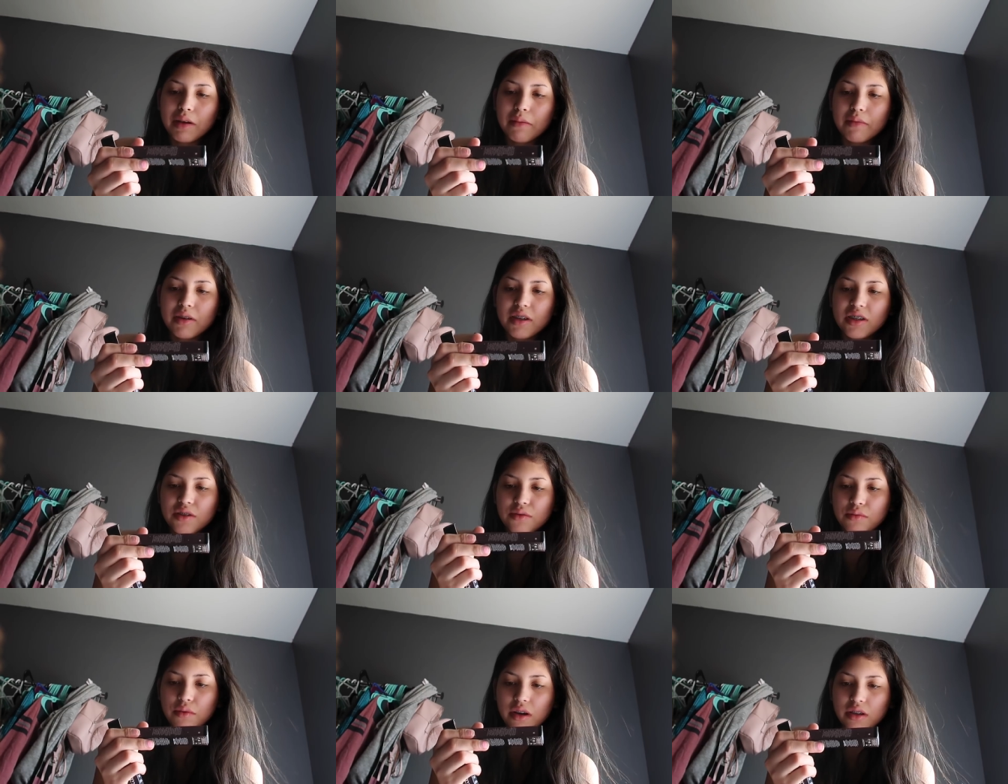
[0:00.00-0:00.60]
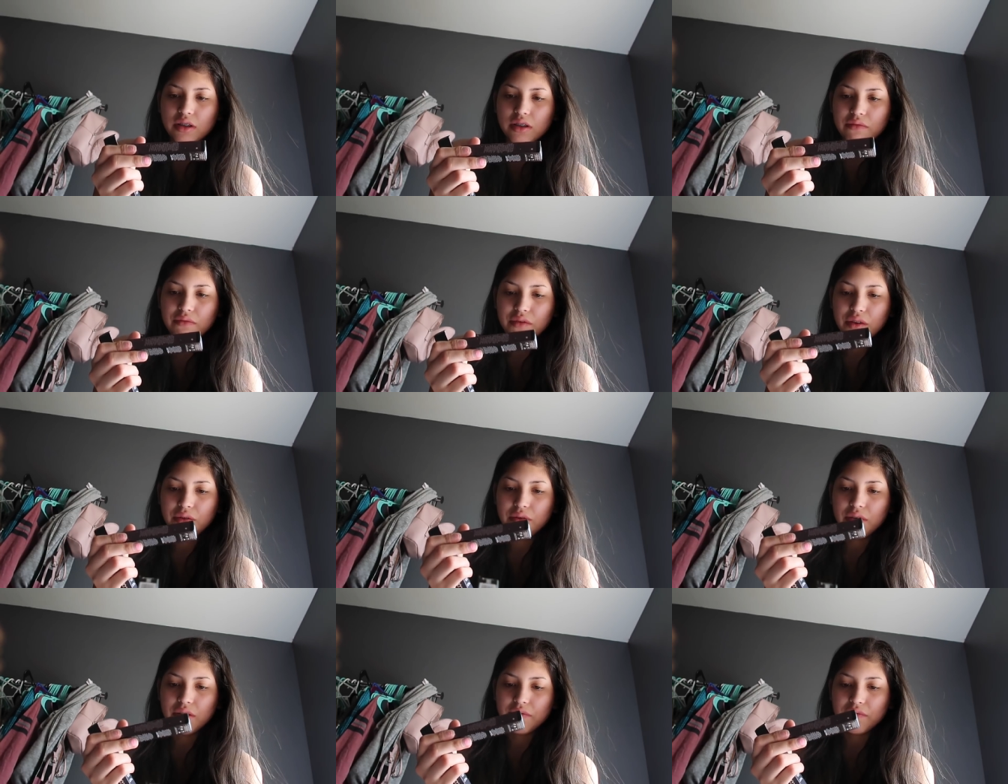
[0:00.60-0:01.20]
I'm gonna swatch a
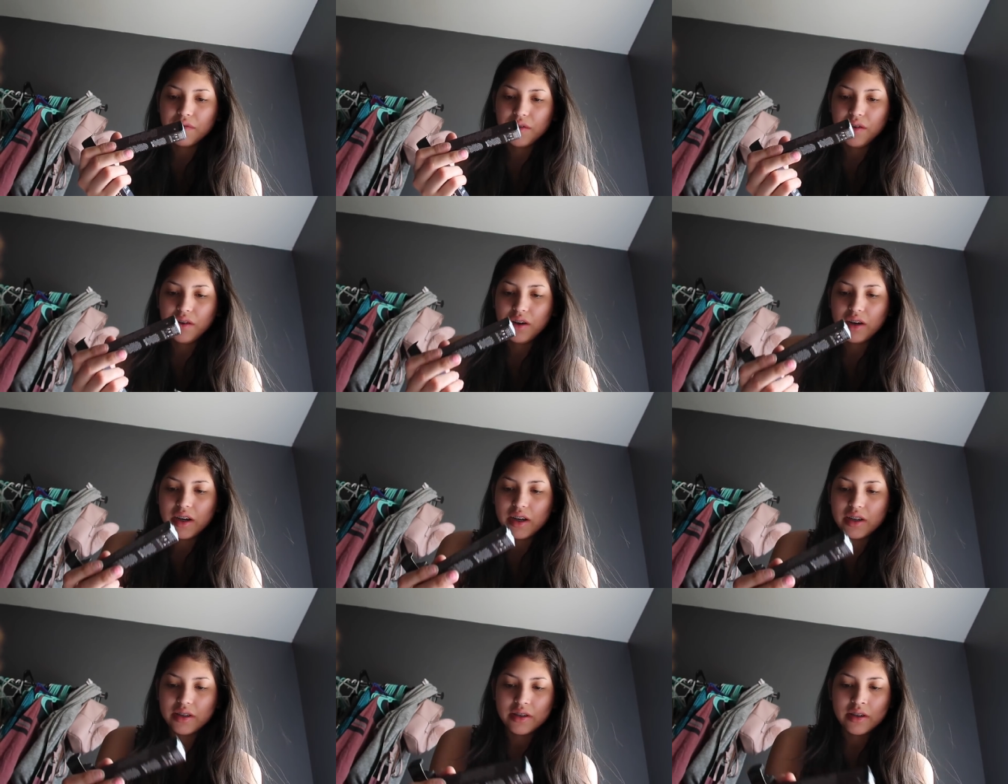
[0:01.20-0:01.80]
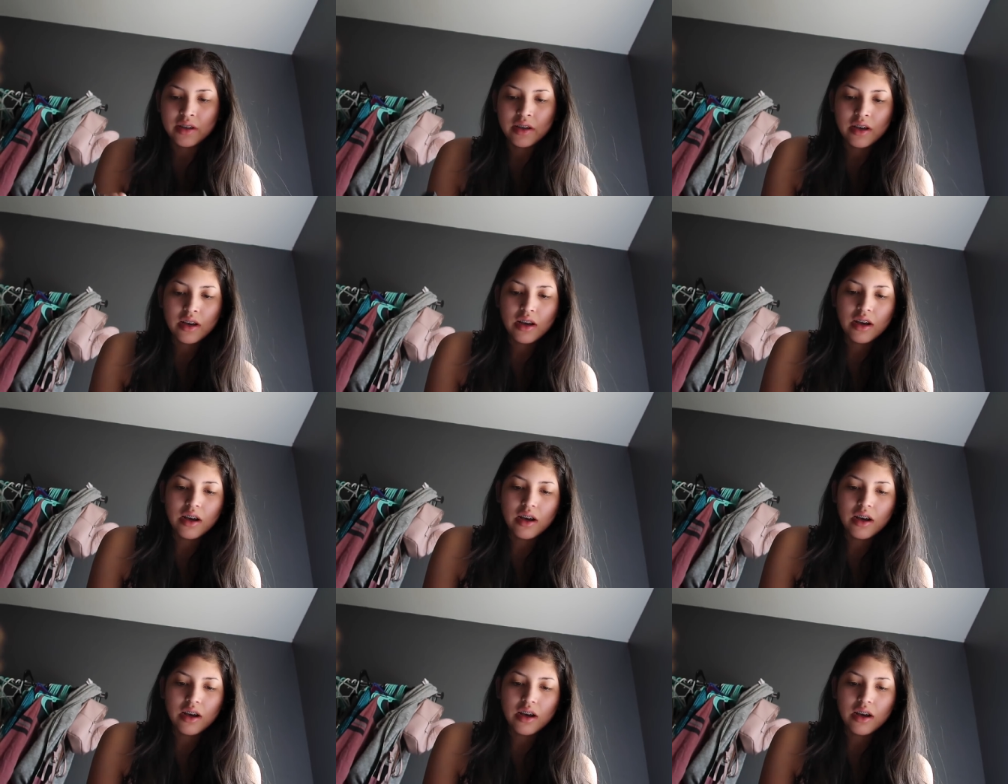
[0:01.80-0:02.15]
few of them for you guys.